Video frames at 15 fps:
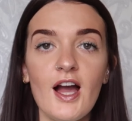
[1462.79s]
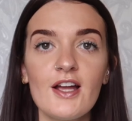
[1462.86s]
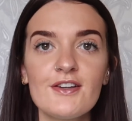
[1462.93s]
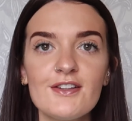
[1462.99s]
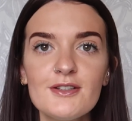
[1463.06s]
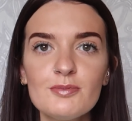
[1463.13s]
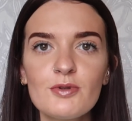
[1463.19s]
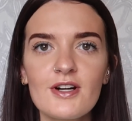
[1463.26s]

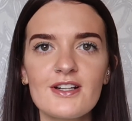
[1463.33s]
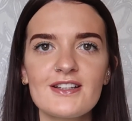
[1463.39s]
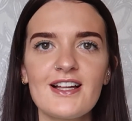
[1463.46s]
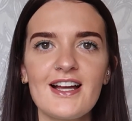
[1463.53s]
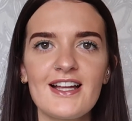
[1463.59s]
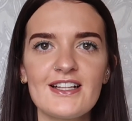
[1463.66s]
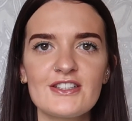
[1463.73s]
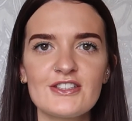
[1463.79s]
Another product
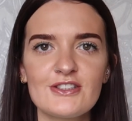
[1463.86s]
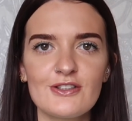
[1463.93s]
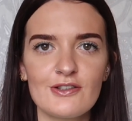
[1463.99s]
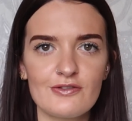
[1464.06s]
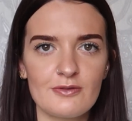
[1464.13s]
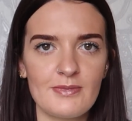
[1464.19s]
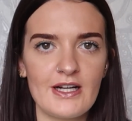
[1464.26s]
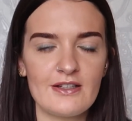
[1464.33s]
that I actually
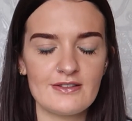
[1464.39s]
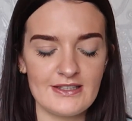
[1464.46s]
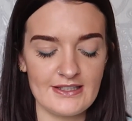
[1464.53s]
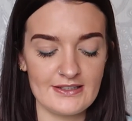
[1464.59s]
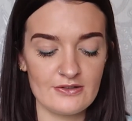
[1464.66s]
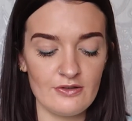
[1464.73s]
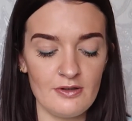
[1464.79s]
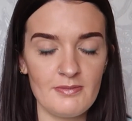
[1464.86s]
got from ALDI
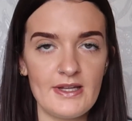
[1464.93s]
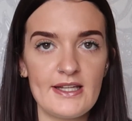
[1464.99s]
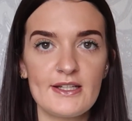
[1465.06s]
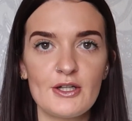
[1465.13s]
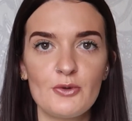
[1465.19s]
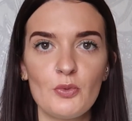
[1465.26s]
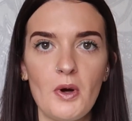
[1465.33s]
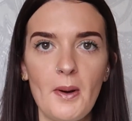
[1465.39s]
is not a
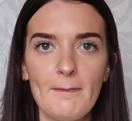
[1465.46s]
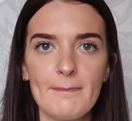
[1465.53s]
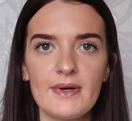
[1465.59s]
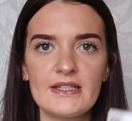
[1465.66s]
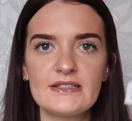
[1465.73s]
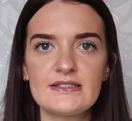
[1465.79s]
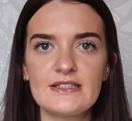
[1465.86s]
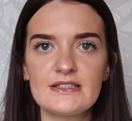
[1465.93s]
makeup one,
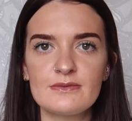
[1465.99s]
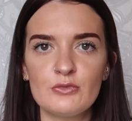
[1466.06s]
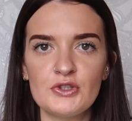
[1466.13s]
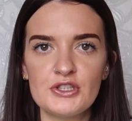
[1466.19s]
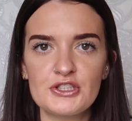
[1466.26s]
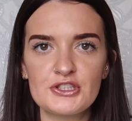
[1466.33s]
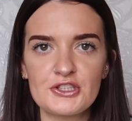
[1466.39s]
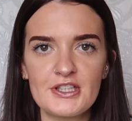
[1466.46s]
but it's this
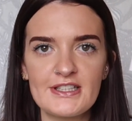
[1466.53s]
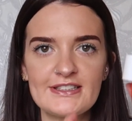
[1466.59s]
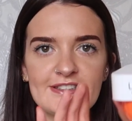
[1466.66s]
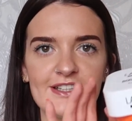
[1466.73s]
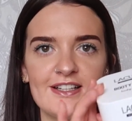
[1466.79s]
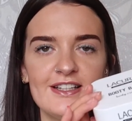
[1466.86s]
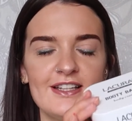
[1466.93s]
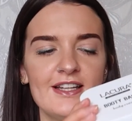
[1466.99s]

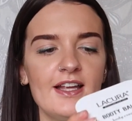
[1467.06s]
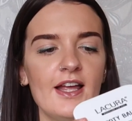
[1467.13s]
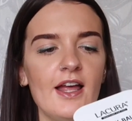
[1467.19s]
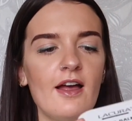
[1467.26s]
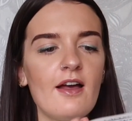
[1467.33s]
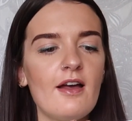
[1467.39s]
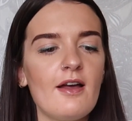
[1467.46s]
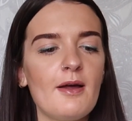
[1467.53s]
moisturiser,
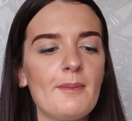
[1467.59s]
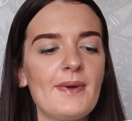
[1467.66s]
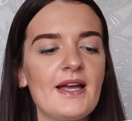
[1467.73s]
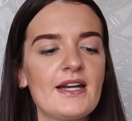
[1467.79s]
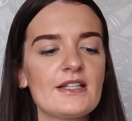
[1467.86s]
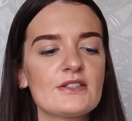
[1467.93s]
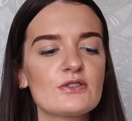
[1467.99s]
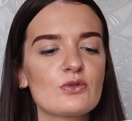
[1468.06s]

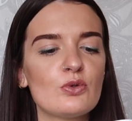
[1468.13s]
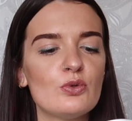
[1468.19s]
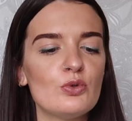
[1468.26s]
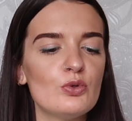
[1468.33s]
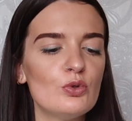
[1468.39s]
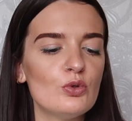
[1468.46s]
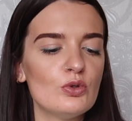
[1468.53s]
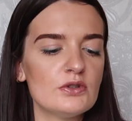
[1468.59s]
and it's
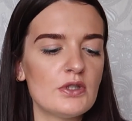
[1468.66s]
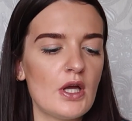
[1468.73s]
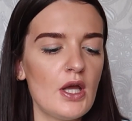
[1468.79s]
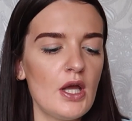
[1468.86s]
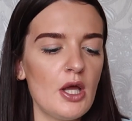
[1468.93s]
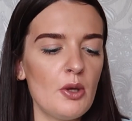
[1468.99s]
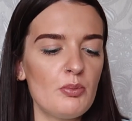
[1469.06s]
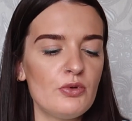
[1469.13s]
called
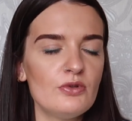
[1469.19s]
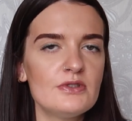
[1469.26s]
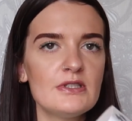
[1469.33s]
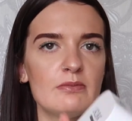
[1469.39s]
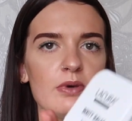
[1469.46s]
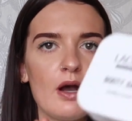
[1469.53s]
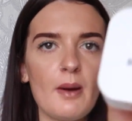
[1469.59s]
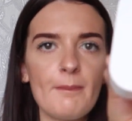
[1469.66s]
Booty
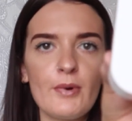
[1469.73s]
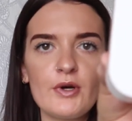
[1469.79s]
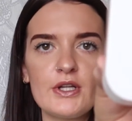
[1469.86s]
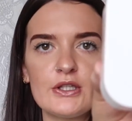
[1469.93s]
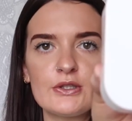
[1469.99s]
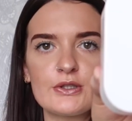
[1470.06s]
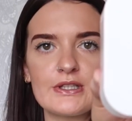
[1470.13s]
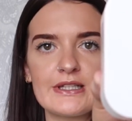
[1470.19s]
Balm
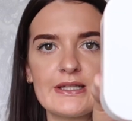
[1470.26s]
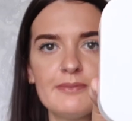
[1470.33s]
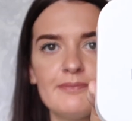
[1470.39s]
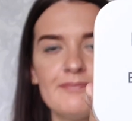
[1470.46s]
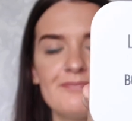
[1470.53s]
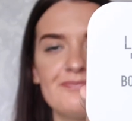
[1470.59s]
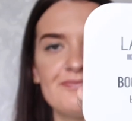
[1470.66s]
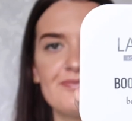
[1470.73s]
Body
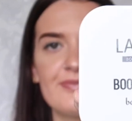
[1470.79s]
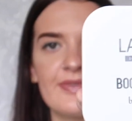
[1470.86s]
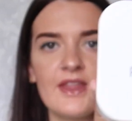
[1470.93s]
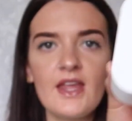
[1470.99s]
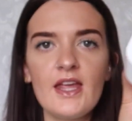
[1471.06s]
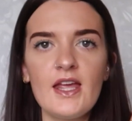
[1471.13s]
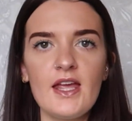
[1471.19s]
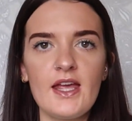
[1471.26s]
Cream.
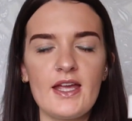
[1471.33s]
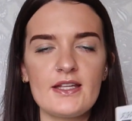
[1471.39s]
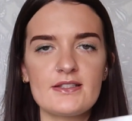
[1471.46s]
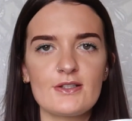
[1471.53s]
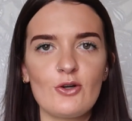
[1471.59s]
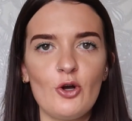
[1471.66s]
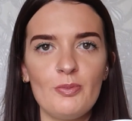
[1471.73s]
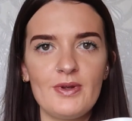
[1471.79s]
It's
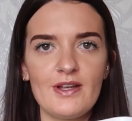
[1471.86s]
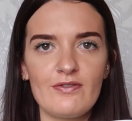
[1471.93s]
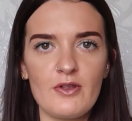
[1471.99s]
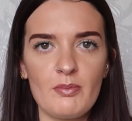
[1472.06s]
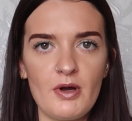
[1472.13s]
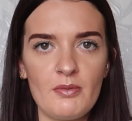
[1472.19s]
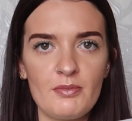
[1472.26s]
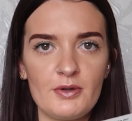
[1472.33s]
a copy of
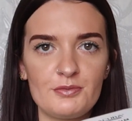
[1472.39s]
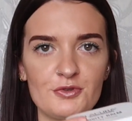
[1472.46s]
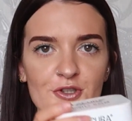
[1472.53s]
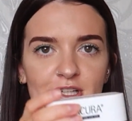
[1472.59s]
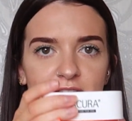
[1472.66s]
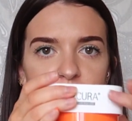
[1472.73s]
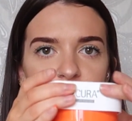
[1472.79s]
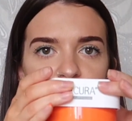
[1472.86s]
the Bum Bum
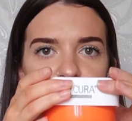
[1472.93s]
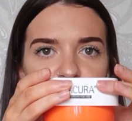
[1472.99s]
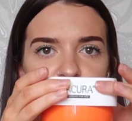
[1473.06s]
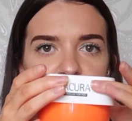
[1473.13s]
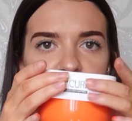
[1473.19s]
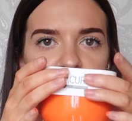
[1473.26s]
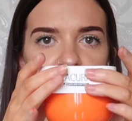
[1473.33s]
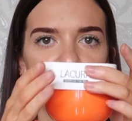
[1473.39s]
cream,
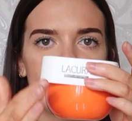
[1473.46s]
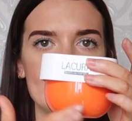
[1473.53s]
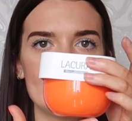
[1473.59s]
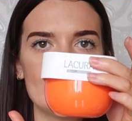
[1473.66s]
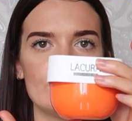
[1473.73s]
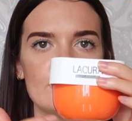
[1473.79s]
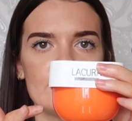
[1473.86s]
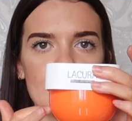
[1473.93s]
literally,
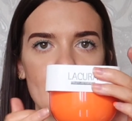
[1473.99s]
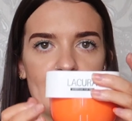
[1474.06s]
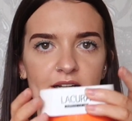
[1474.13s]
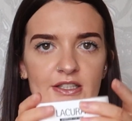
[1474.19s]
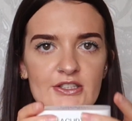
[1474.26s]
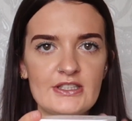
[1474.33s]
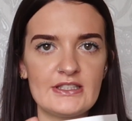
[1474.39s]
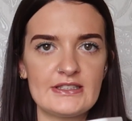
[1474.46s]
even the
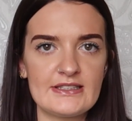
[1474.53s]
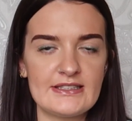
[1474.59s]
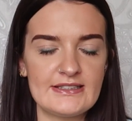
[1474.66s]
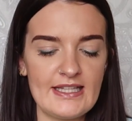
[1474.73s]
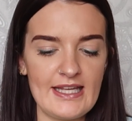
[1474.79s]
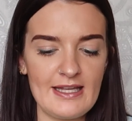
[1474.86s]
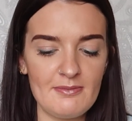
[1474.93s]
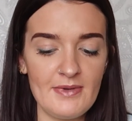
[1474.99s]
packaging is the
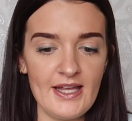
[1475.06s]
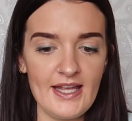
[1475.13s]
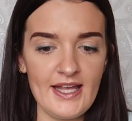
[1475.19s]
same.